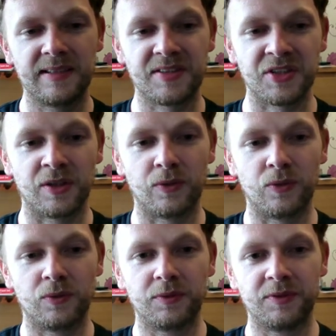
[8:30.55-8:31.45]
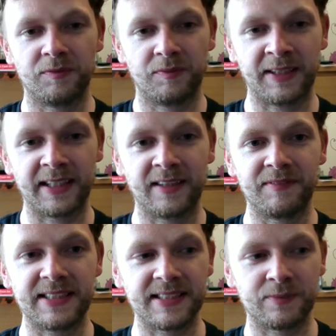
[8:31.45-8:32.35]
So again,
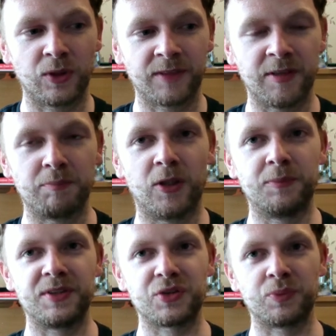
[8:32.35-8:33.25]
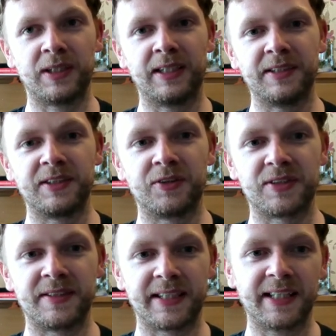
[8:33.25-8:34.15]
this is one of them moments where you can
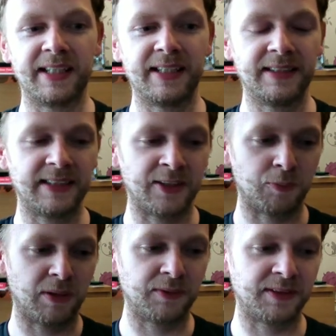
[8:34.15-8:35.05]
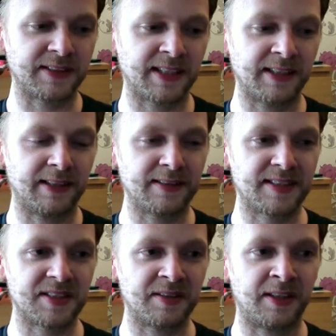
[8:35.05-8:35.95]
just negate an opponent
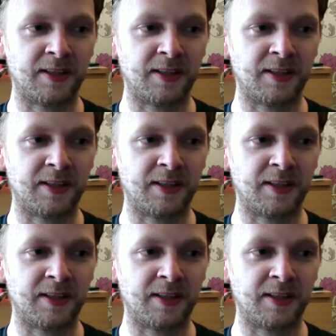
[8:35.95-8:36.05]
card's